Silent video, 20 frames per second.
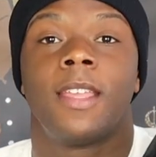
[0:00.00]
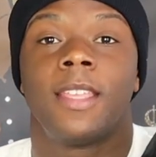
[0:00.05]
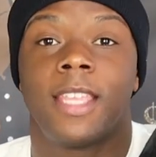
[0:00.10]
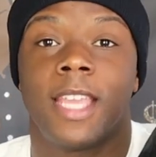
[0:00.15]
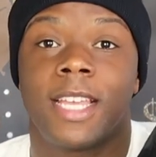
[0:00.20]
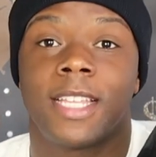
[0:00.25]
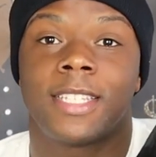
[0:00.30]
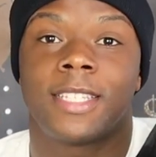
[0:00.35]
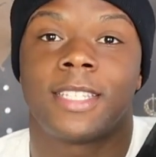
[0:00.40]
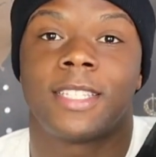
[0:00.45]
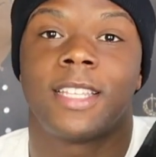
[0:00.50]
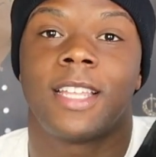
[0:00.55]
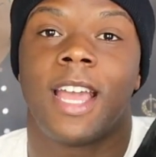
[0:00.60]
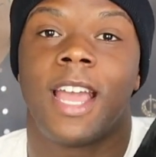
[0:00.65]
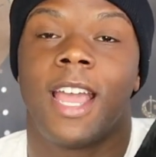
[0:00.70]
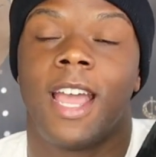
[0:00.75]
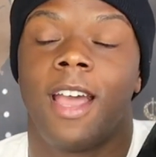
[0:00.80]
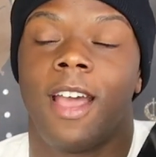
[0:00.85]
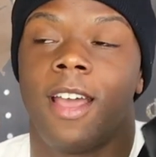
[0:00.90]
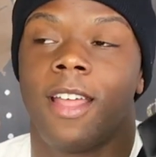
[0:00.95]
Yes,
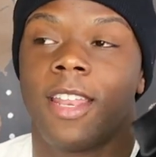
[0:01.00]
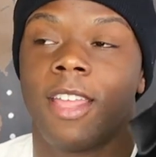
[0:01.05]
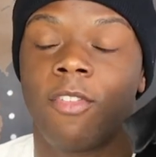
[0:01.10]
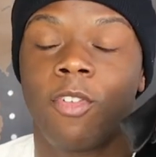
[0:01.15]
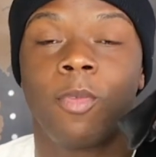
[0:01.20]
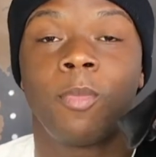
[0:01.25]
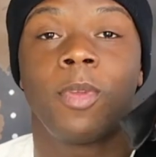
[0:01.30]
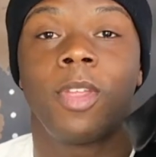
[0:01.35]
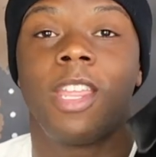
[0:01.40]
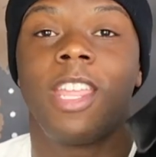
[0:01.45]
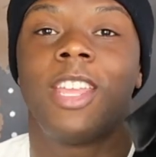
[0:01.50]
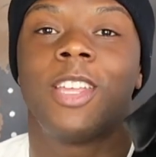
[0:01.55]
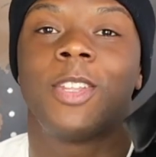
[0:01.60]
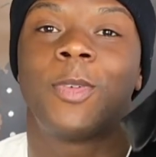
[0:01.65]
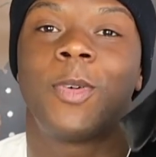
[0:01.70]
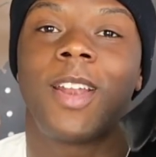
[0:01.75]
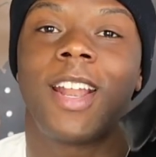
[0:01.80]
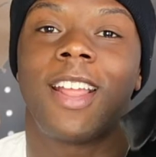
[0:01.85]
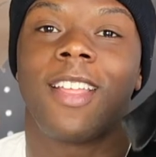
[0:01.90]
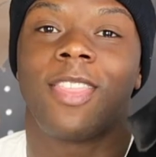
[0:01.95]
uh, never in many
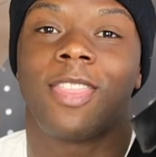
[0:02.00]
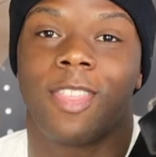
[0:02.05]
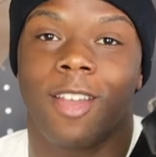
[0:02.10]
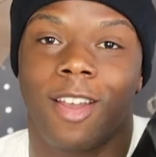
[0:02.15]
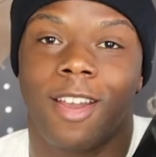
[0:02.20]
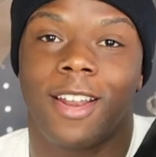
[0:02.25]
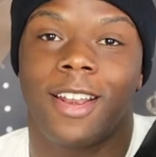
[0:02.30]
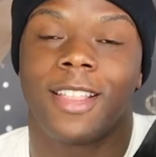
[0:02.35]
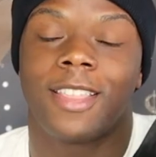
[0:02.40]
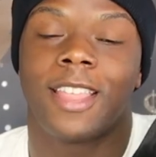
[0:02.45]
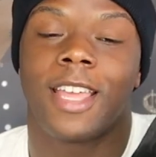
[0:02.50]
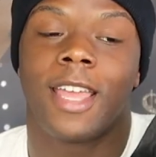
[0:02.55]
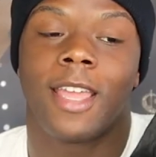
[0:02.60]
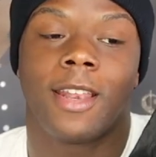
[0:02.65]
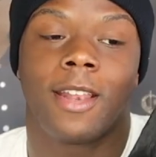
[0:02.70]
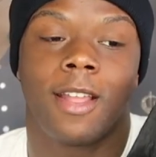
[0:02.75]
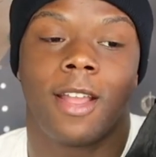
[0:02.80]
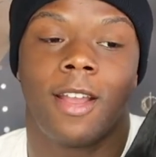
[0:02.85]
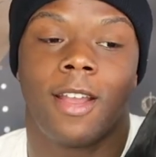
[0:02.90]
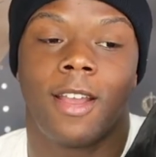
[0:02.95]
years would I thought
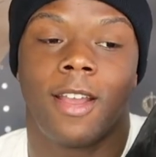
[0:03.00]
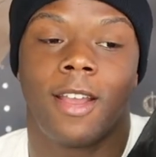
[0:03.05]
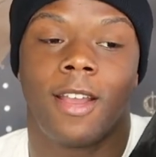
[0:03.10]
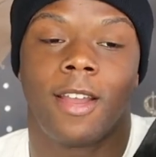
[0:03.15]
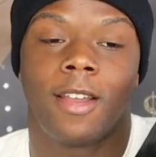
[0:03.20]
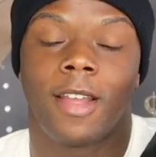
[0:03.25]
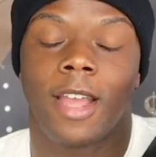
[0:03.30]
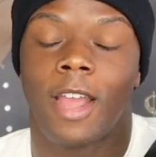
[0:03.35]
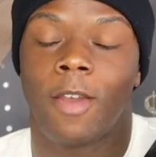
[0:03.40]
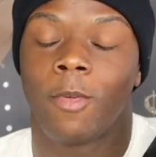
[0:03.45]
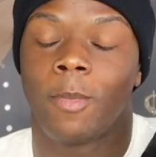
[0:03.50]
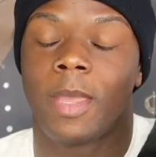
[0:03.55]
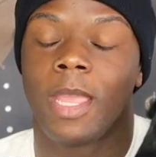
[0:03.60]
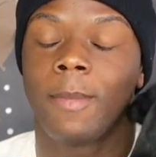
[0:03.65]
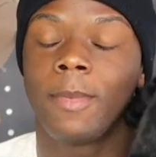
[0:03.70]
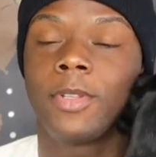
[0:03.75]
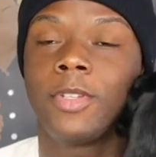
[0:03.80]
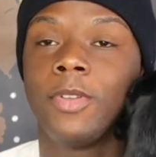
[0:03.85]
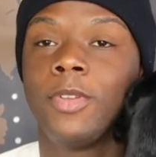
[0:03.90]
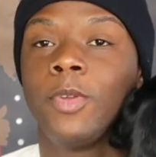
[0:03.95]
that uh, I would be
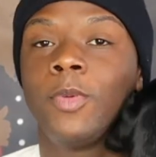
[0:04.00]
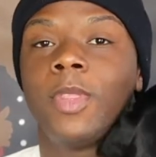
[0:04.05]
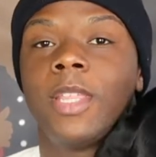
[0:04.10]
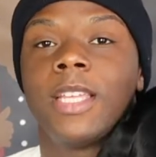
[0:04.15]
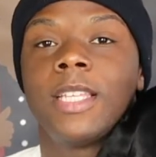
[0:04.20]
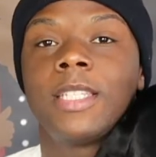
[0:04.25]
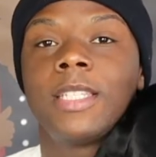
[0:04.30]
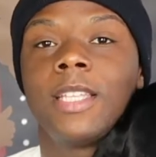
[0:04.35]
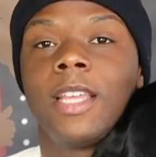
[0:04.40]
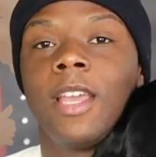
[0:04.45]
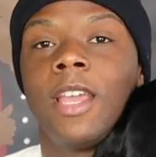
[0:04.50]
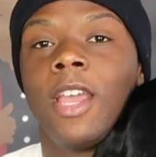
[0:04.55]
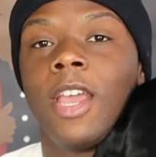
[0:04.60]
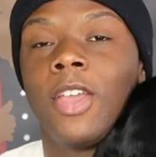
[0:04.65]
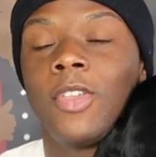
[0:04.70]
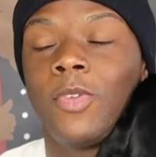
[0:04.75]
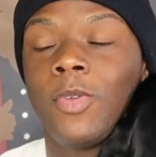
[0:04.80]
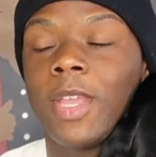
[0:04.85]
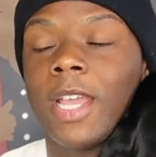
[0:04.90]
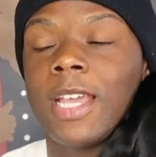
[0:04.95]
able to do this.
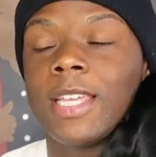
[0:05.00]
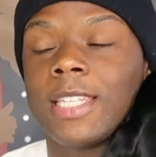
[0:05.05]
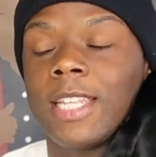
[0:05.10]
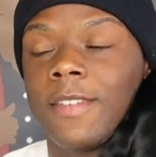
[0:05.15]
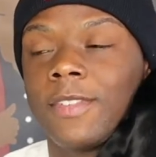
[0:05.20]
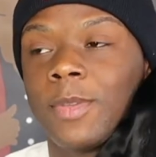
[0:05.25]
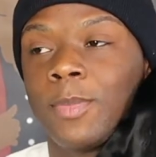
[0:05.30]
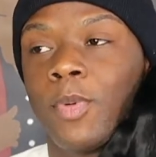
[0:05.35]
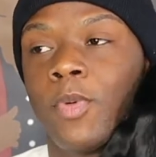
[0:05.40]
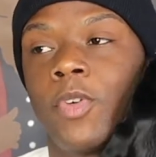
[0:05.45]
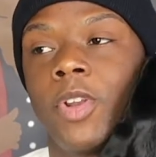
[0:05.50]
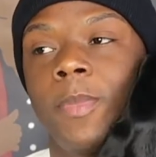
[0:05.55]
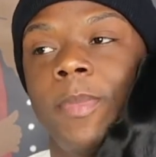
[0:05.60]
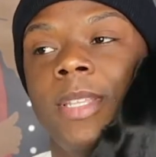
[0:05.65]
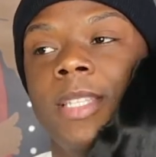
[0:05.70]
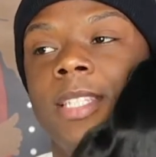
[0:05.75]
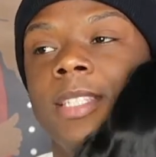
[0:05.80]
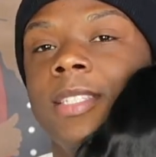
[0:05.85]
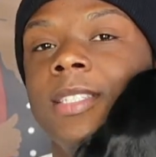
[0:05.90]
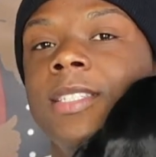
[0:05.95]
You guys have supported
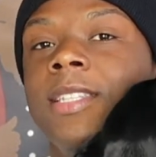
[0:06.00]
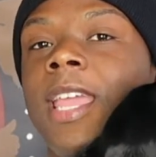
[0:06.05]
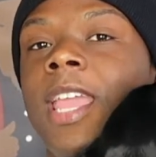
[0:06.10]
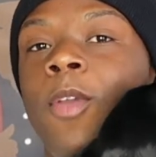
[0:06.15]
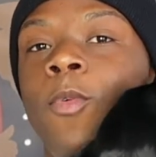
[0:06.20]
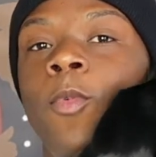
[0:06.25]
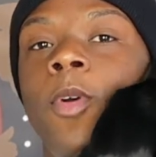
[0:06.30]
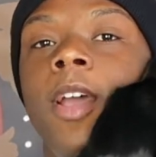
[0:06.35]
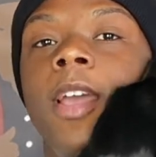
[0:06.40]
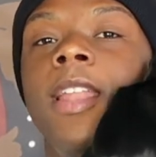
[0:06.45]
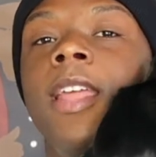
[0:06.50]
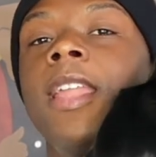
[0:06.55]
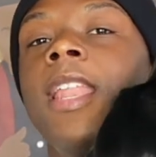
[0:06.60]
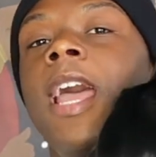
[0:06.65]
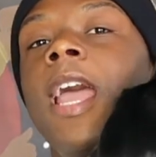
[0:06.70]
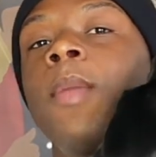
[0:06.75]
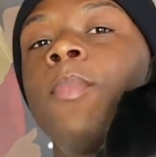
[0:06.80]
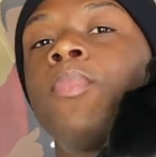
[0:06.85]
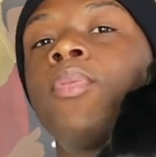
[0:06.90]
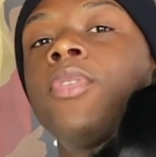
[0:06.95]
me since day one, and
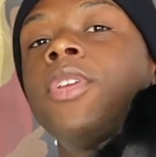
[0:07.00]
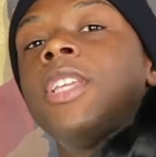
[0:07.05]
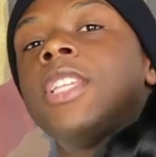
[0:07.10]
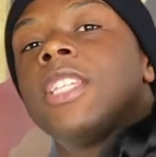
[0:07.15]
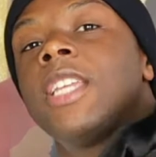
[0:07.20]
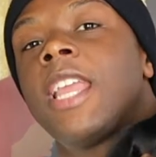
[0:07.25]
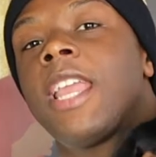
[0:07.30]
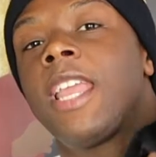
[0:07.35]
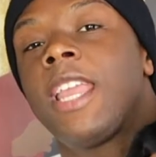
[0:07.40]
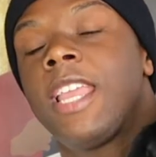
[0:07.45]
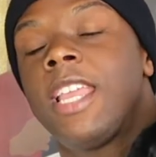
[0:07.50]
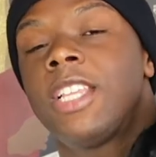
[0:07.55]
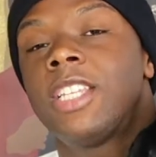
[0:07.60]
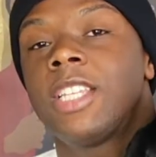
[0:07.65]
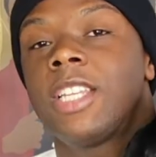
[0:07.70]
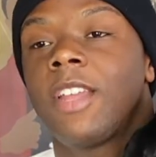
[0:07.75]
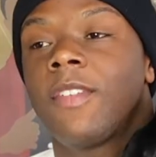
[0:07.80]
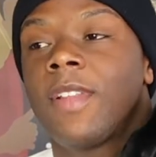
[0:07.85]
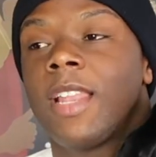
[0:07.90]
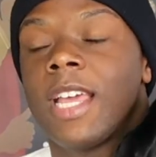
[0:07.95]
I appreciate each
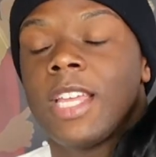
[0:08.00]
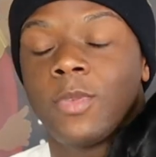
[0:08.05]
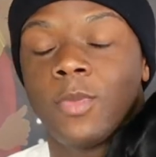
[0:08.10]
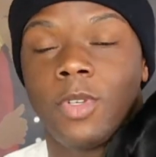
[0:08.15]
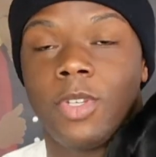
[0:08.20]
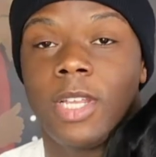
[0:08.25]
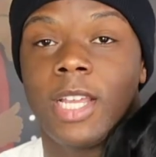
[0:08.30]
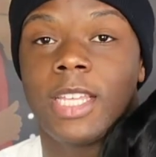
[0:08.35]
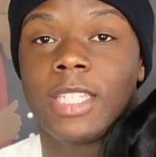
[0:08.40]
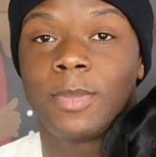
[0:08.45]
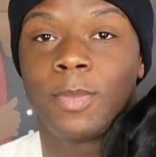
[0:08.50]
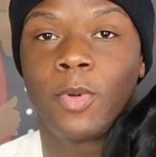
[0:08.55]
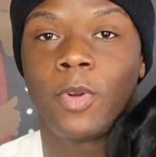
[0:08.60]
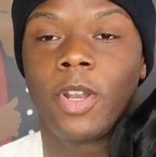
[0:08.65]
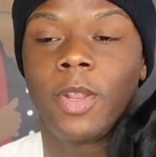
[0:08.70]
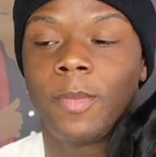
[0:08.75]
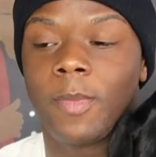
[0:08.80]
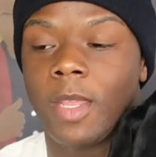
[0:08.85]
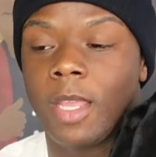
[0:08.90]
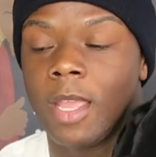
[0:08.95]
and every last one of you guys
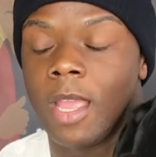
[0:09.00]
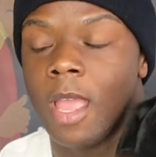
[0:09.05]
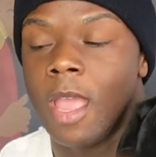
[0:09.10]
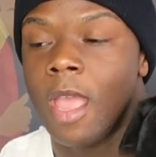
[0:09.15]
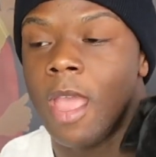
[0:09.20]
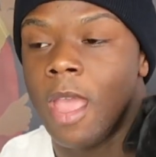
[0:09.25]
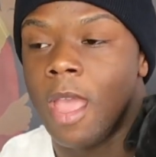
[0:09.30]
supporting me.